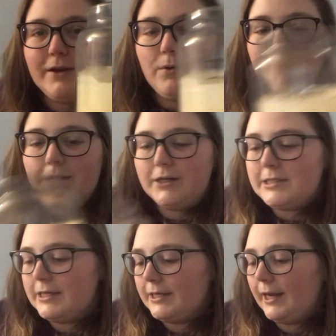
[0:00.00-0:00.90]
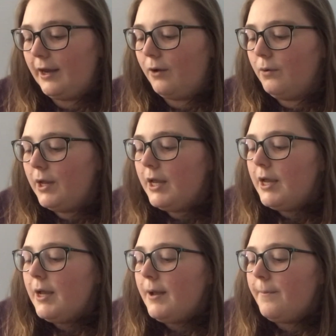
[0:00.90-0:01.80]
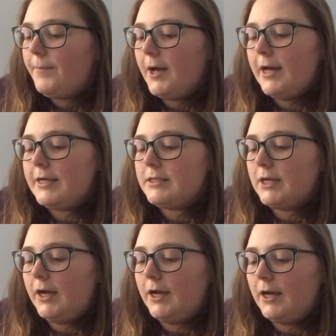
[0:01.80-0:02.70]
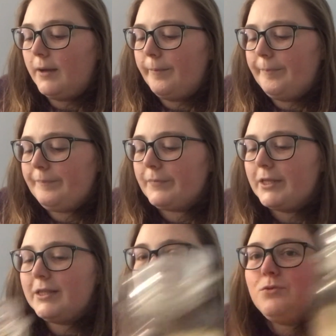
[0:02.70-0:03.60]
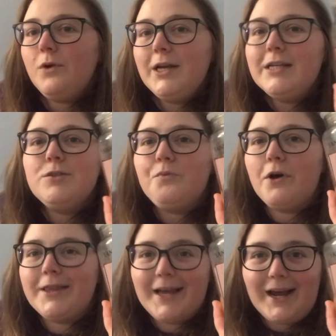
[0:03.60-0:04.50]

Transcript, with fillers: where is it now. But um, this one is one that